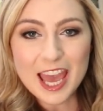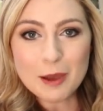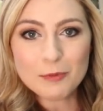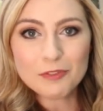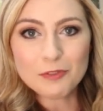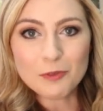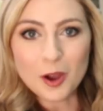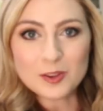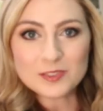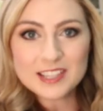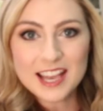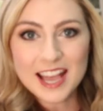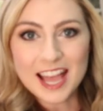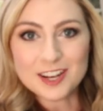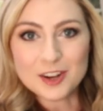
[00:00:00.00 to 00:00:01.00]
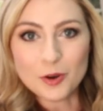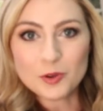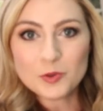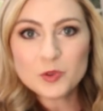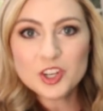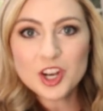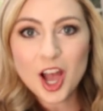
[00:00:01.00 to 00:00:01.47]
Game of Thrones, and no
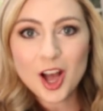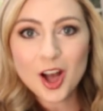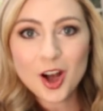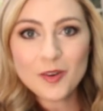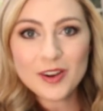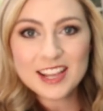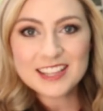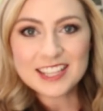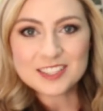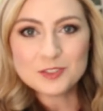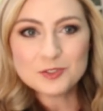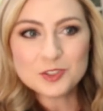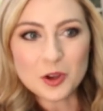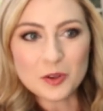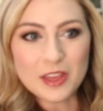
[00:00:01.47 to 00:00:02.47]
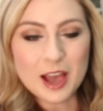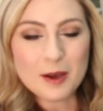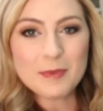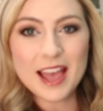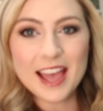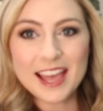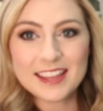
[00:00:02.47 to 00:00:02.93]
one would know unless you show
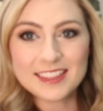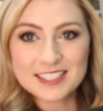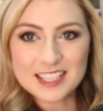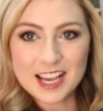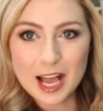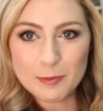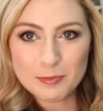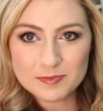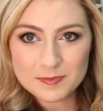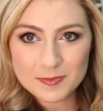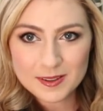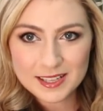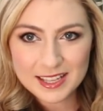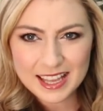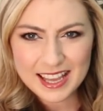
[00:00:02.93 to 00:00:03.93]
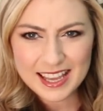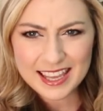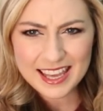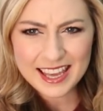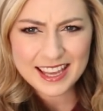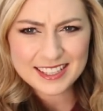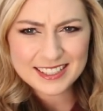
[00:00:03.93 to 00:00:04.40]
them. And the top, I
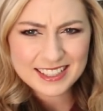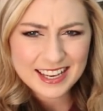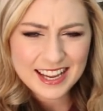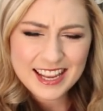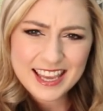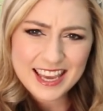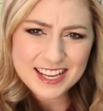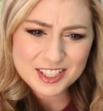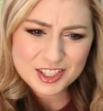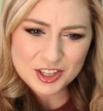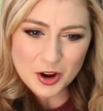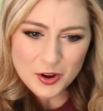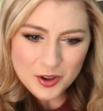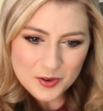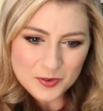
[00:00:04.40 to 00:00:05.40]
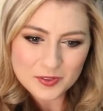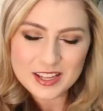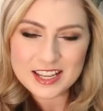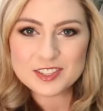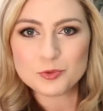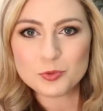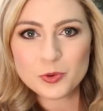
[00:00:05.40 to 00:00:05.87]
can't show you.
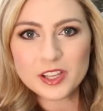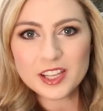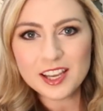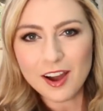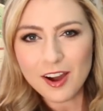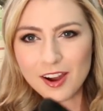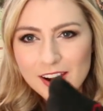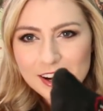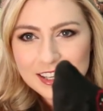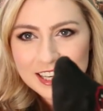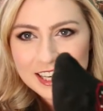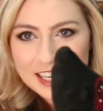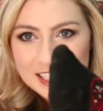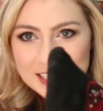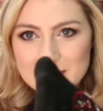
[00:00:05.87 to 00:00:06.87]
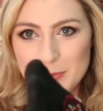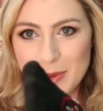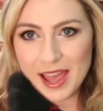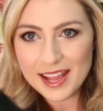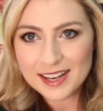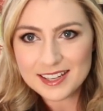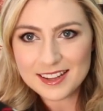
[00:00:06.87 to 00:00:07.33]
It's really hard to
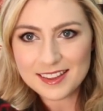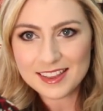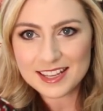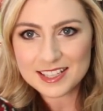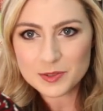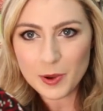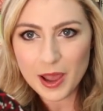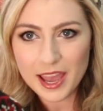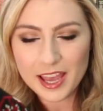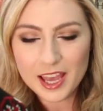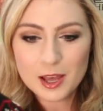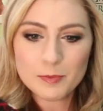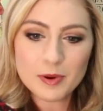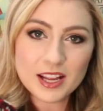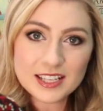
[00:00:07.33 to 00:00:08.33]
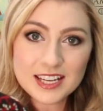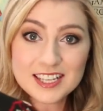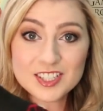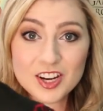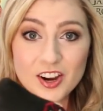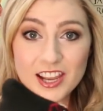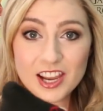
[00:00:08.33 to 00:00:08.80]
bend this way. But
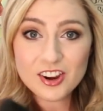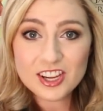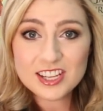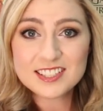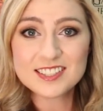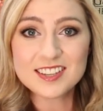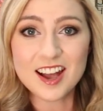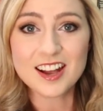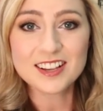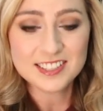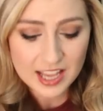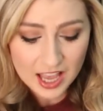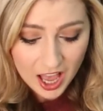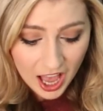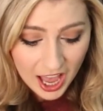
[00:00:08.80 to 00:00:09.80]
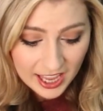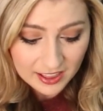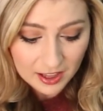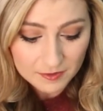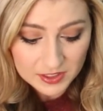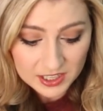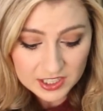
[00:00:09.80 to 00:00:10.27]
Targaryen socks, I
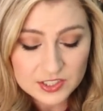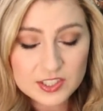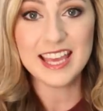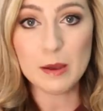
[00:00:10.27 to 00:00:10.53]
love these.